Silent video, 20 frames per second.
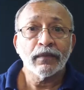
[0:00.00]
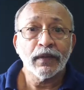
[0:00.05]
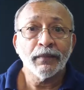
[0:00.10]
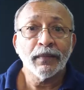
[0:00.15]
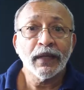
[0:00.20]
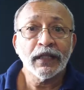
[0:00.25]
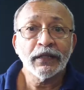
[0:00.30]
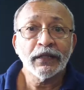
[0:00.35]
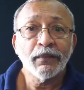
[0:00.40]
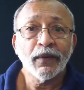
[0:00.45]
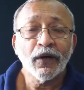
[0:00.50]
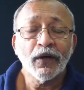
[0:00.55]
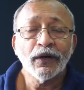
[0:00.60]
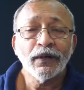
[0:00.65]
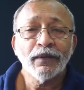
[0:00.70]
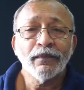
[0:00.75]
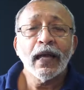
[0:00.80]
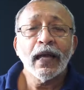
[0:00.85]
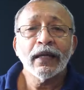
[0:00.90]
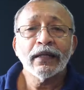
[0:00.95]
the
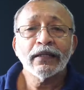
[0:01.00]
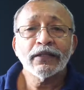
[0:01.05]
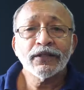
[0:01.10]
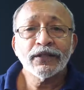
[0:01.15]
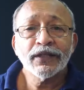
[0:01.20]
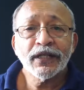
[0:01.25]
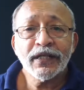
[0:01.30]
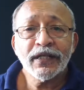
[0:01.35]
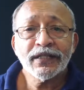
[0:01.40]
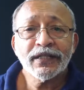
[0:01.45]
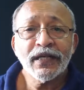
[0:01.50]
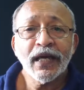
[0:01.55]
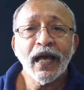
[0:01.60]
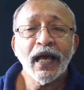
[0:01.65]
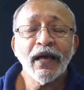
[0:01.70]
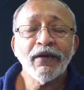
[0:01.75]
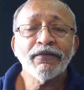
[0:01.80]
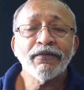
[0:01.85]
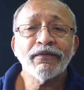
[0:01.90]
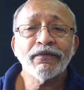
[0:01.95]
motherboard, and just
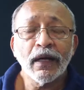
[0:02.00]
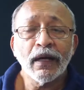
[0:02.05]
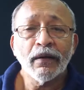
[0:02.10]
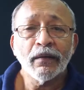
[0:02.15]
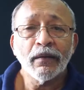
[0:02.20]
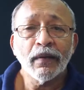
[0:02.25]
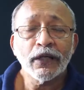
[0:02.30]
have a,